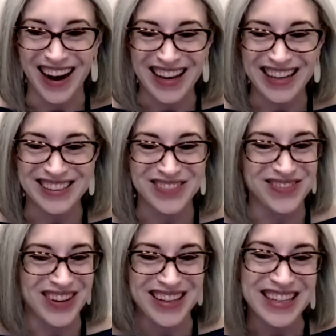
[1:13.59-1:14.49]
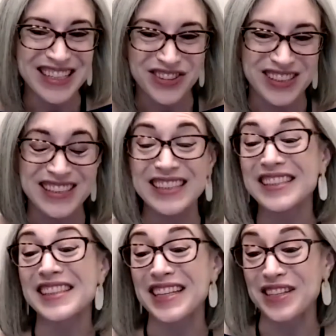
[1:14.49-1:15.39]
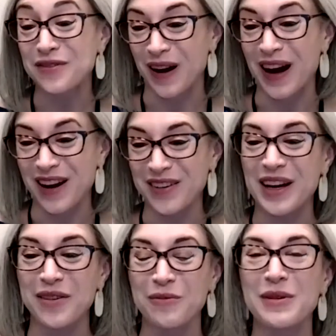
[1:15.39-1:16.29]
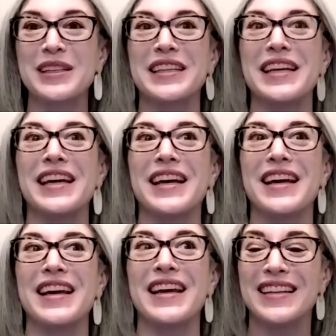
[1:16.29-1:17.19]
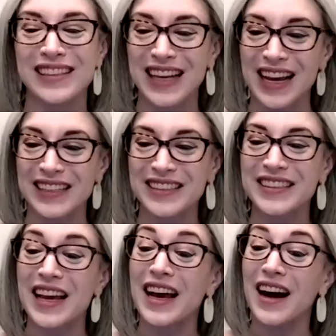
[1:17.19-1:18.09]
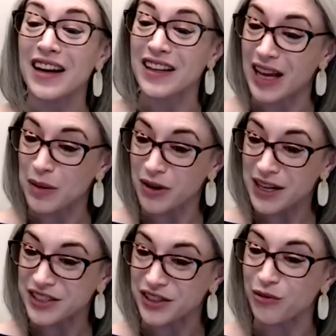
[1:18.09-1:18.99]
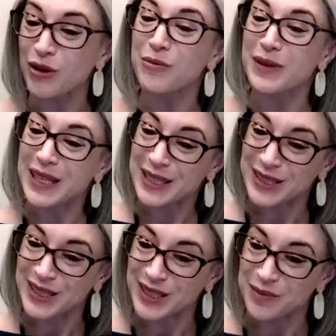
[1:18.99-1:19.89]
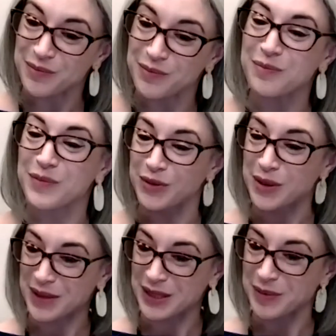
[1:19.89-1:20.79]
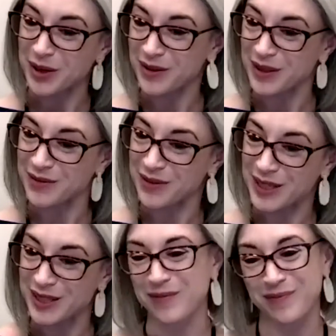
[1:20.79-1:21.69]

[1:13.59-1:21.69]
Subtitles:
It's an interesting signifier that really indicates a collaboration or a relationship between baseball and fashion.